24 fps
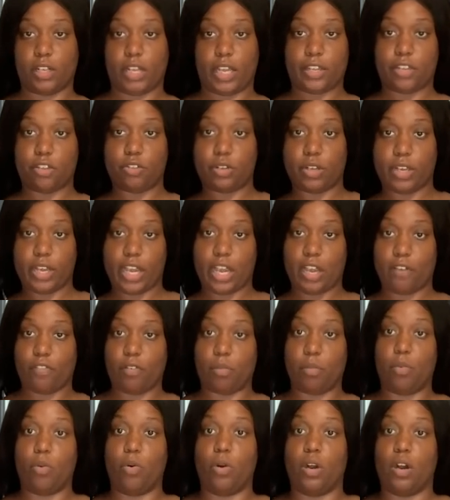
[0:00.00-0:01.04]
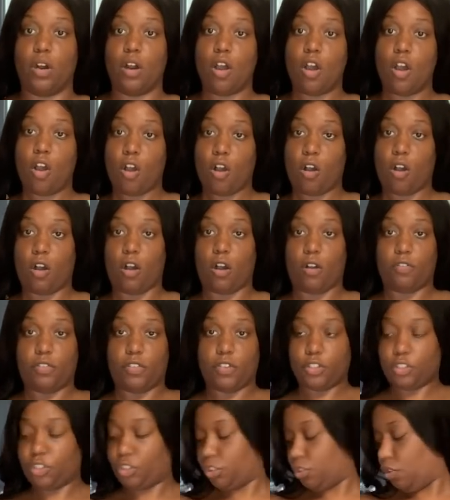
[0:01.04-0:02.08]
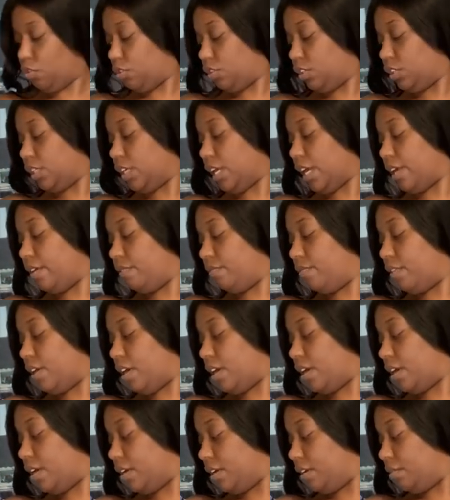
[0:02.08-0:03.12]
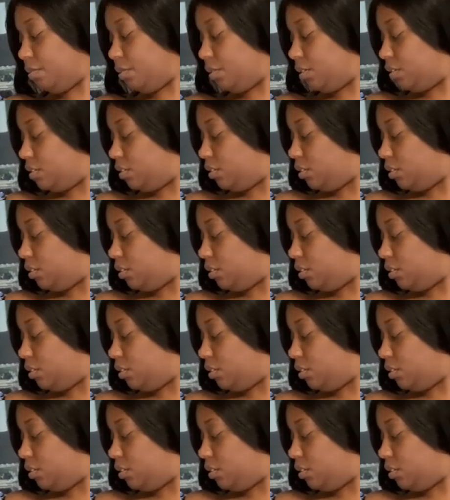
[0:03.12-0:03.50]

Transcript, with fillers: Like you can have a more off the shoulder type vibe.